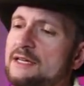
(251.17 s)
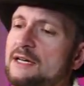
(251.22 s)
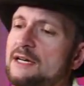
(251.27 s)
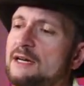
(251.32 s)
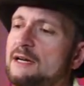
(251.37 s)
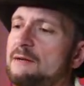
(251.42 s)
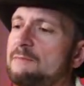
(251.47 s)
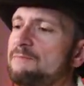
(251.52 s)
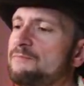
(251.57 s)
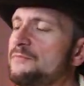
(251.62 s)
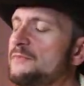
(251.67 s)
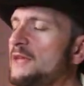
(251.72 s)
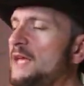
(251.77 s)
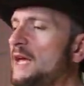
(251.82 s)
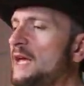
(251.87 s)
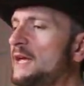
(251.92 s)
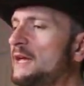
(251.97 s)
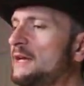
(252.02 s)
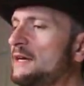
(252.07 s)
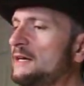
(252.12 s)
a
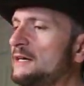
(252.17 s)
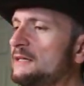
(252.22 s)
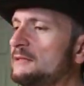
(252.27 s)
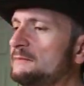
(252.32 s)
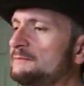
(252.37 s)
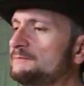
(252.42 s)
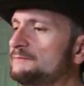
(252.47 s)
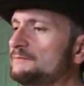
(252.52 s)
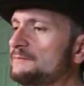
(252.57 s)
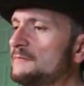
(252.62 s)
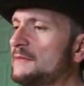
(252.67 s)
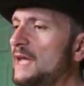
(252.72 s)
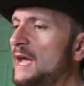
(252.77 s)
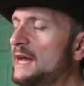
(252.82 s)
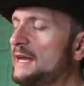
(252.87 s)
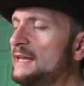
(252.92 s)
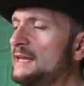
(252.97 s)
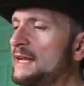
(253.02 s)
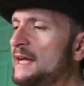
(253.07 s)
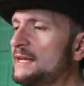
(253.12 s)

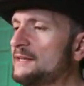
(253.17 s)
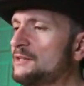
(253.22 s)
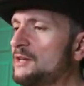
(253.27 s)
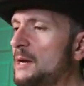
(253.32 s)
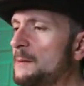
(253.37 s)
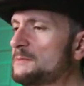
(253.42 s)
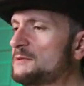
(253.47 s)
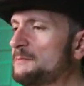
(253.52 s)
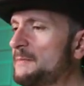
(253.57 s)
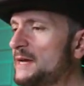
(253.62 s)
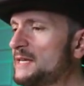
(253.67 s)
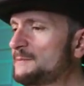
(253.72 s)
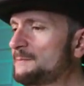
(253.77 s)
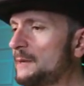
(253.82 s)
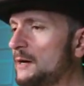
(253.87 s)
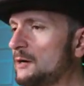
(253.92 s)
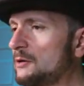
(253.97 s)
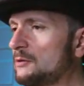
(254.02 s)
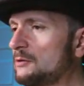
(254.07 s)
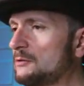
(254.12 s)
89 Topps
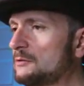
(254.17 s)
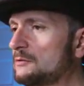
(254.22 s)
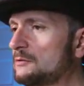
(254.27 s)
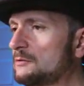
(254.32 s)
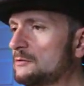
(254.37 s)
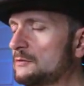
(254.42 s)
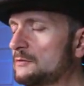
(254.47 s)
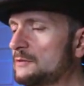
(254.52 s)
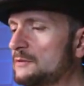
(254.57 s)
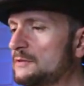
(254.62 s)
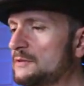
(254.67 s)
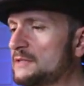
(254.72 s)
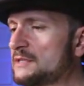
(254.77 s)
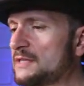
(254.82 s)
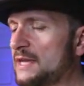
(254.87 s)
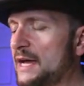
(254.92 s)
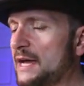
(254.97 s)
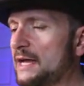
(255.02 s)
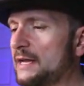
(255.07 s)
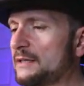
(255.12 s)
baseball
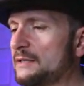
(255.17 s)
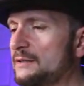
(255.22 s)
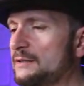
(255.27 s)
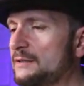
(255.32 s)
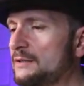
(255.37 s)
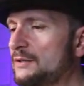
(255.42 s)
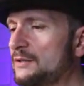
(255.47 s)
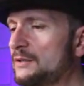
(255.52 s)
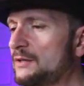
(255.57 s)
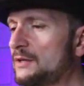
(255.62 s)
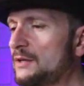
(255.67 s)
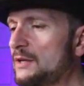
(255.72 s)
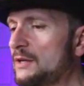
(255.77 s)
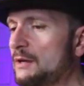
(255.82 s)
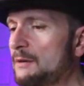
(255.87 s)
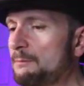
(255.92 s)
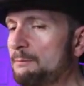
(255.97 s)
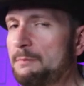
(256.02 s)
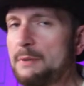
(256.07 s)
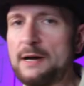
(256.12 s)
design,
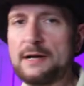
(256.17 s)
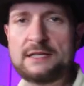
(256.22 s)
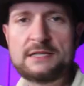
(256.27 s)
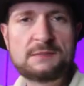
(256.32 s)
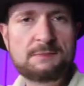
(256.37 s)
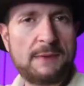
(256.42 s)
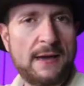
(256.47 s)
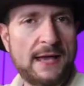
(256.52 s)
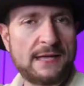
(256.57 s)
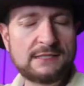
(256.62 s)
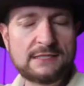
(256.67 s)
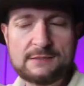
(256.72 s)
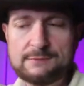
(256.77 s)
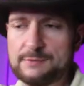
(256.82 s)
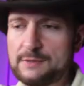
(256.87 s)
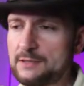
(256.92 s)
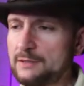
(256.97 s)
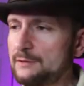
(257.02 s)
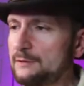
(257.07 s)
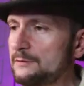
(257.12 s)
but it's a
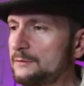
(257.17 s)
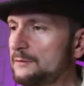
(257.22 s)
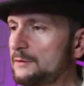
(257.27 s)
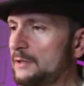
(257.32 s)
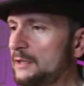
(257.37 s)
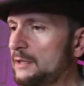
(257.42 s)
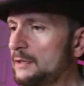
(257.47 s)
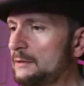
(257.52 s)
basketball.